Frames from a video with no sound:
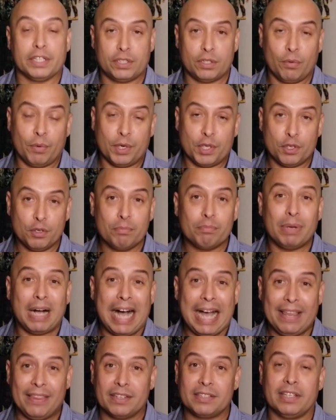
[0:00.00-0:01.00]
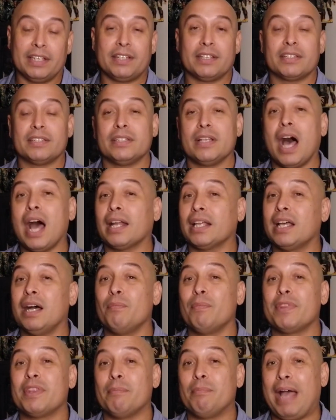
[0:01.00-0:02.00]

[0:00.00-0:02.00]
So when you buy this, it does not come with the